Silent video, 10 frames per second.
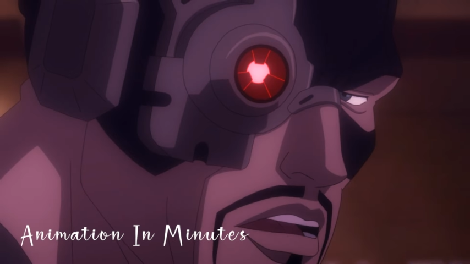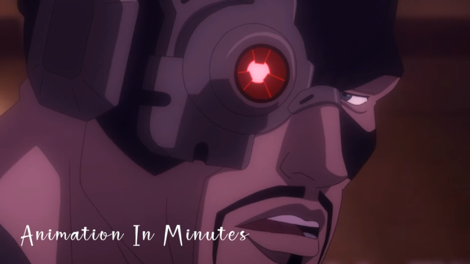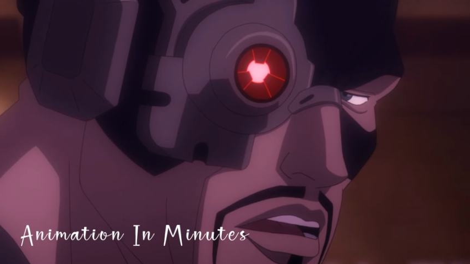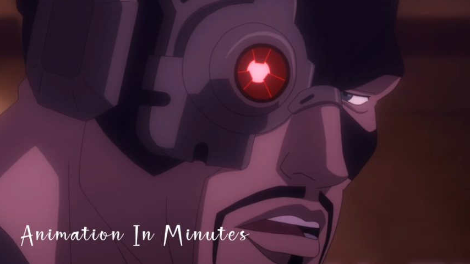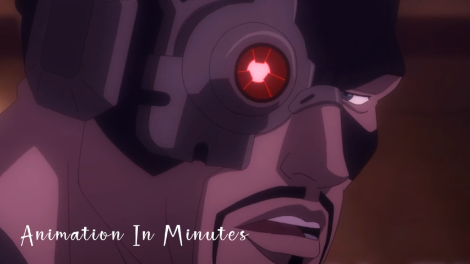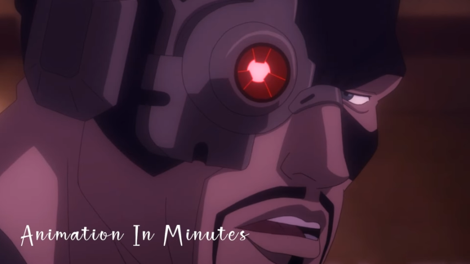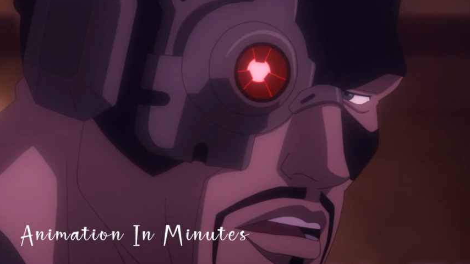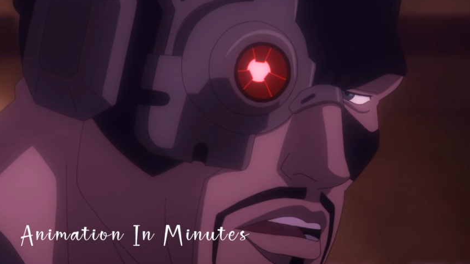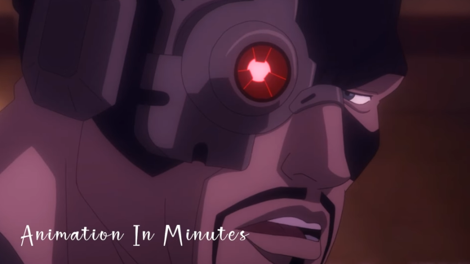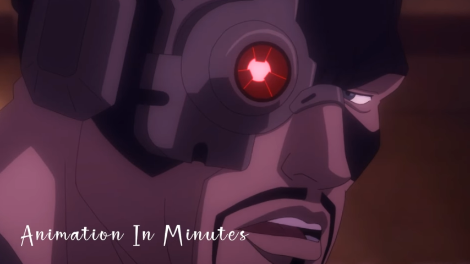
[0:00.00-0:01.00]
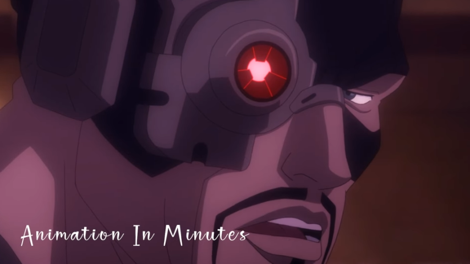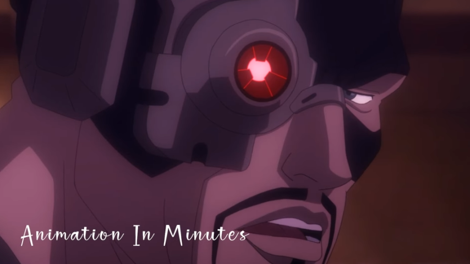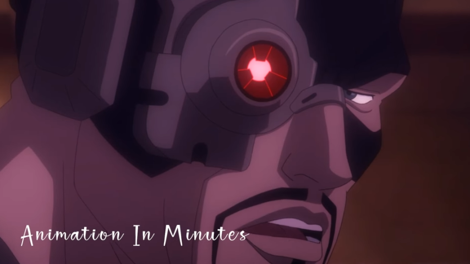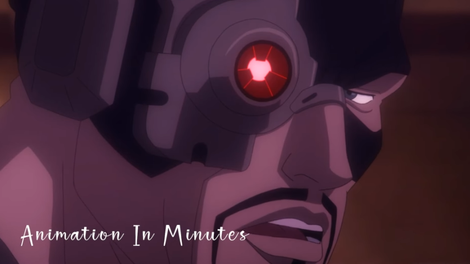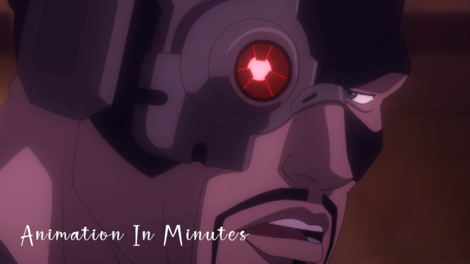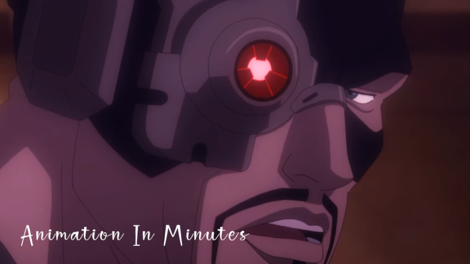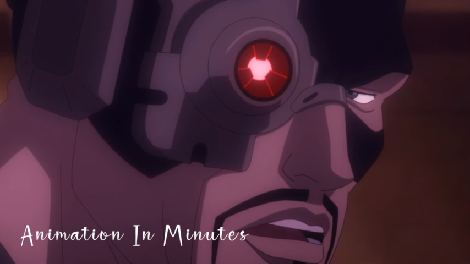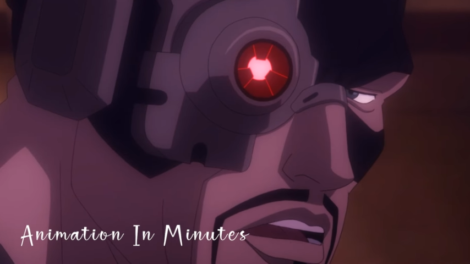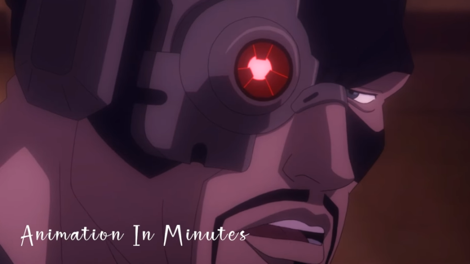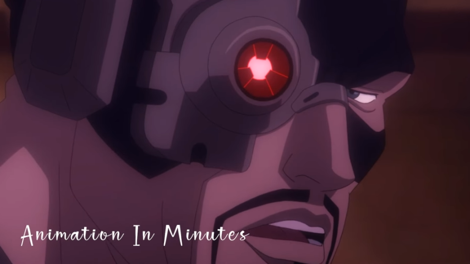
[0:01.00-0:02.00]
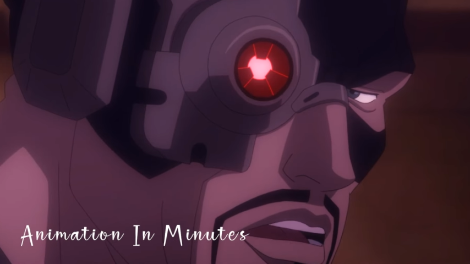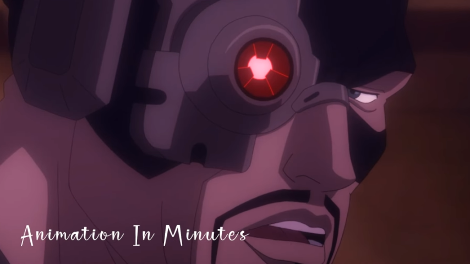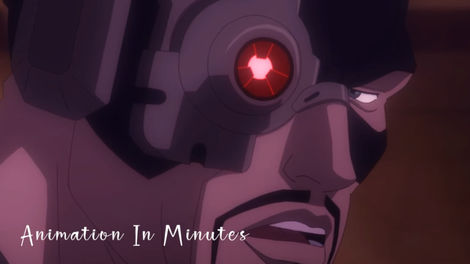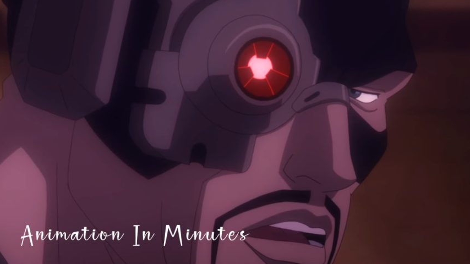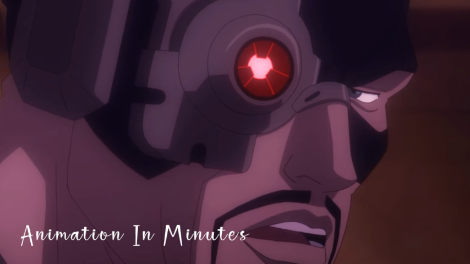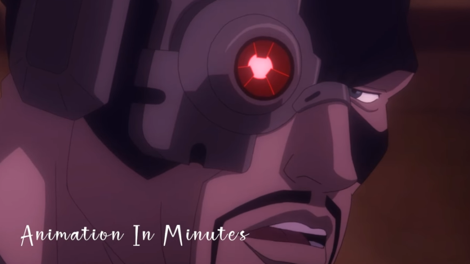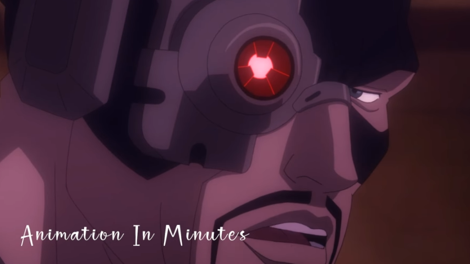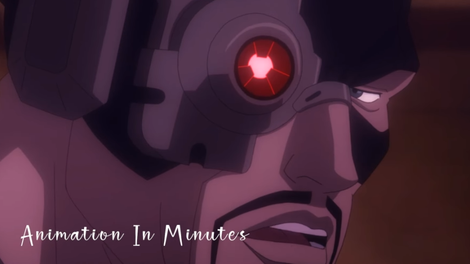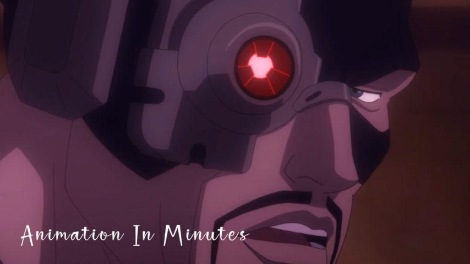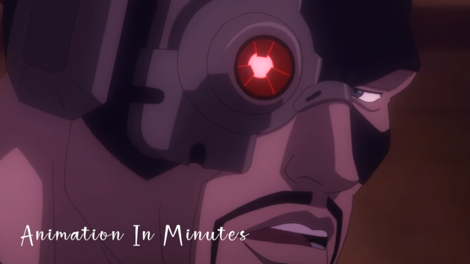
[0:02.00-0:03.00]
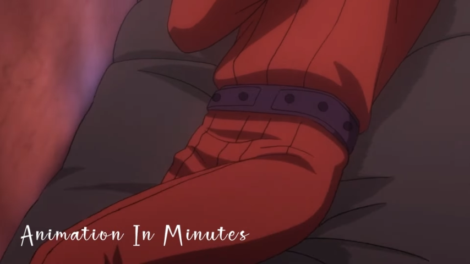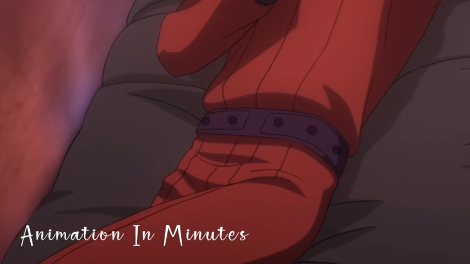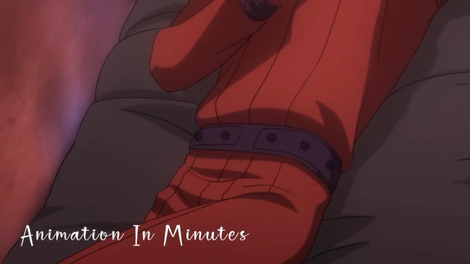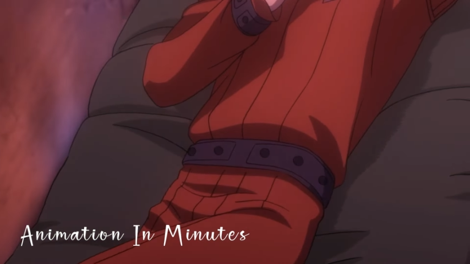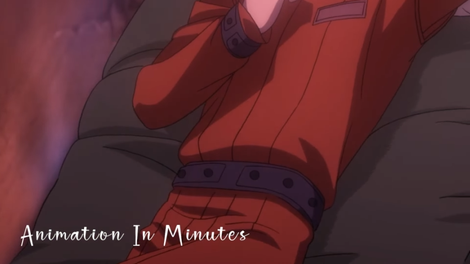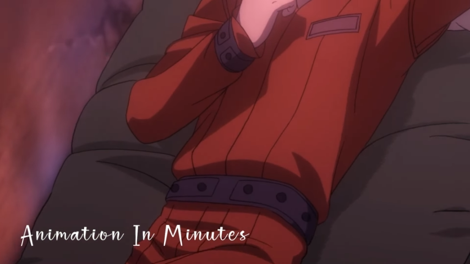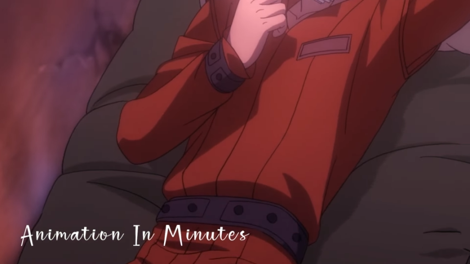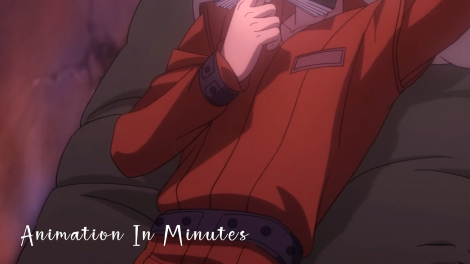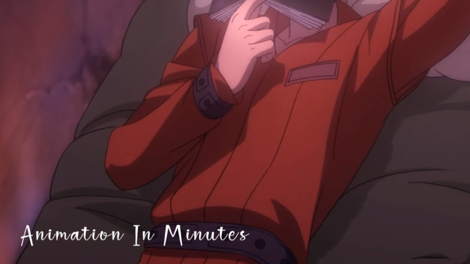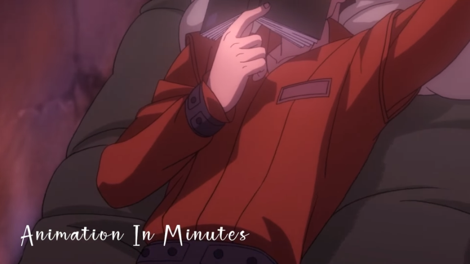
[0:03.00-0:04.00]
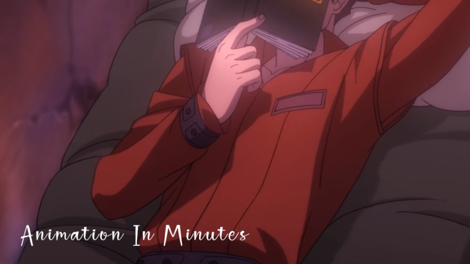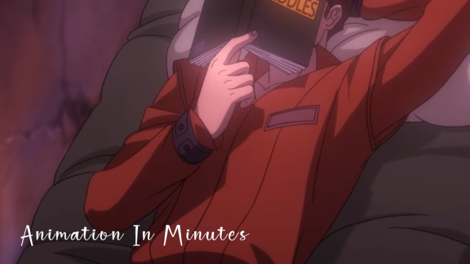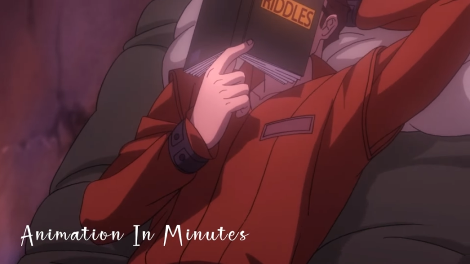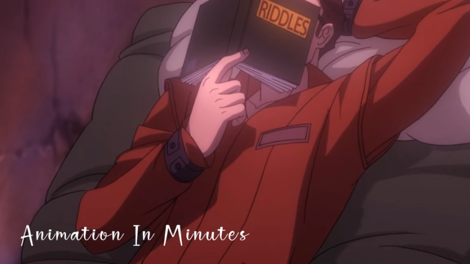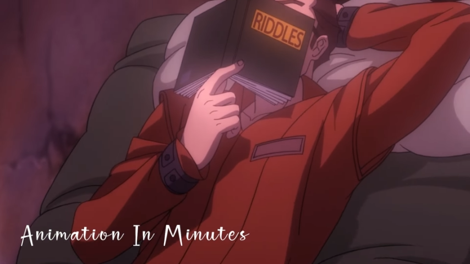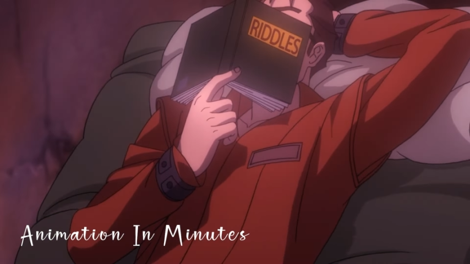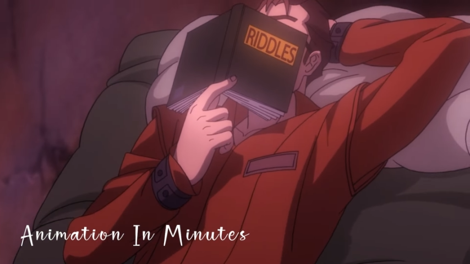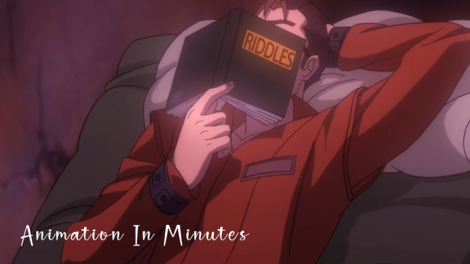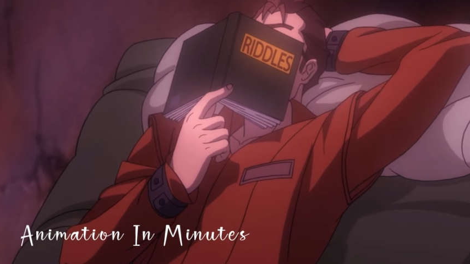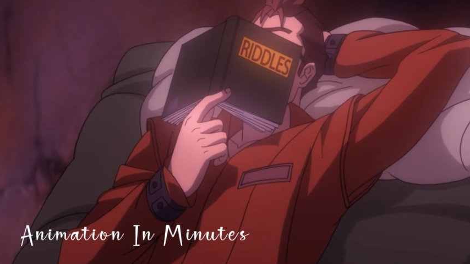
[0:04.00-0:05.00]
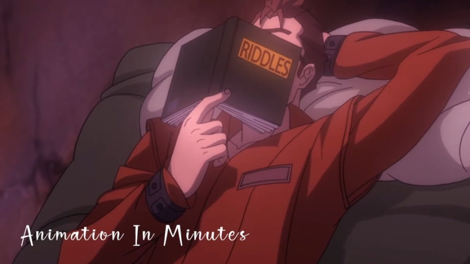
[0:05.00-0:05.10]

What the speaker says: [unreadable: no face in view]